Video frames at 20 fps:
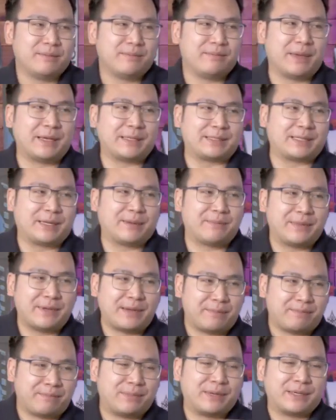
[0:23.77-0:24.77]
basically be
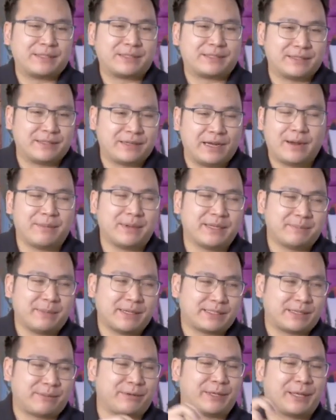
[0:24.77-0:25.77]
a person,
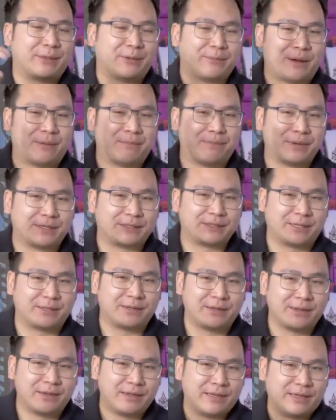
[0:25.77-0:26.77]
basically pretend to be a
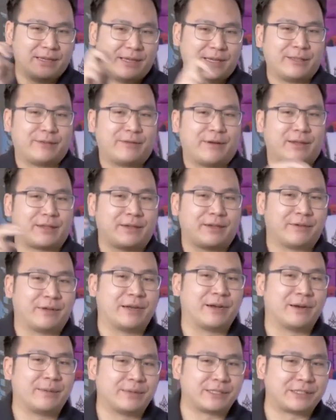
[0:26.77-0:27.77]
person interacting with
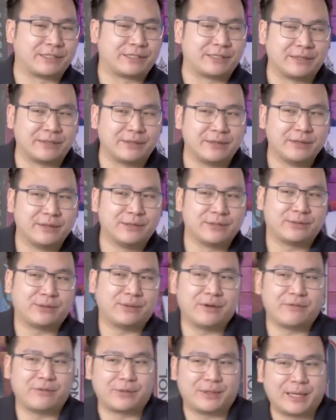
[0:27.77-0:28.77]
another machine. So
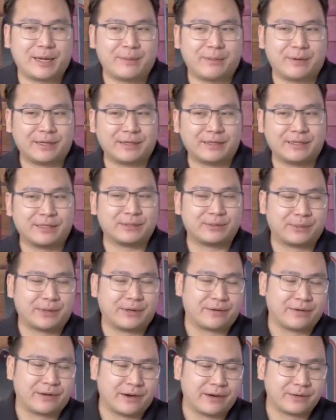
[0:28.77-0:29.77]
if you think about it this way,
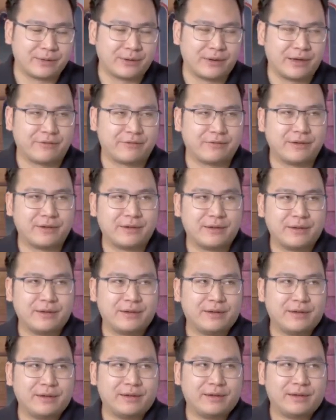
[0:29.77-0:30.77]
right, you have
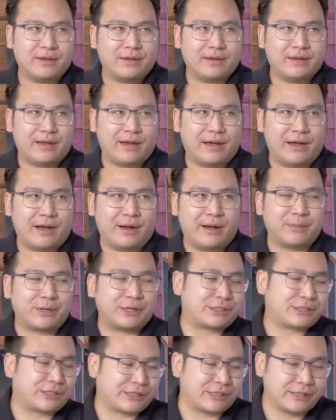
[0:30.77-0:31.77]
a
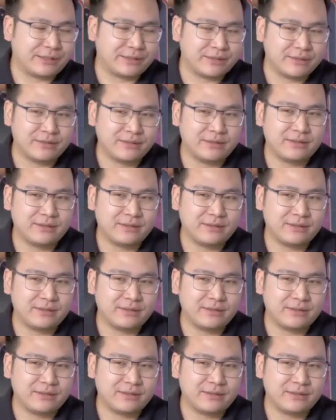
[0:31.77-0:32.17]
machine